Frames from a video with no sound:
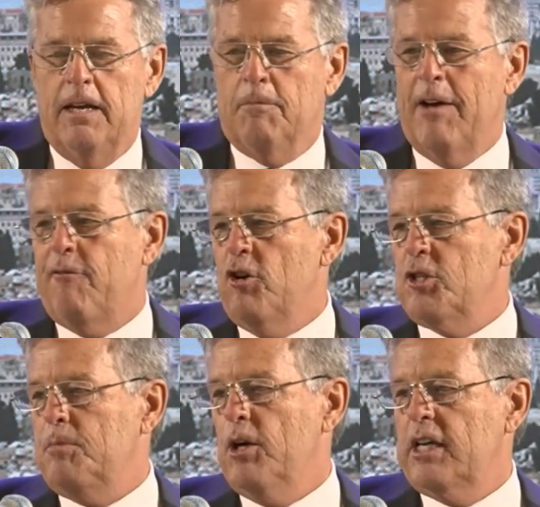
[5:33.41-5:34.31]
My
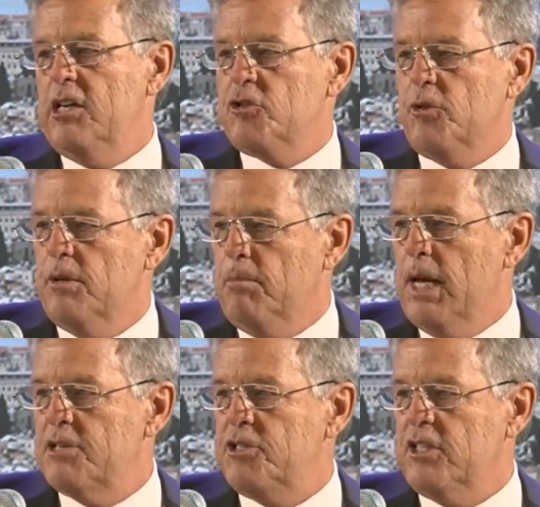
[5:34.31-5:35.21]
first book, Israel, the
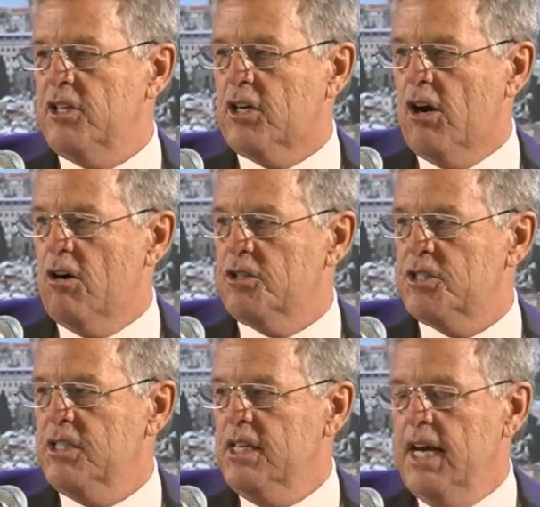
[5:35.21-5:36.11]
Blessing and the Curse,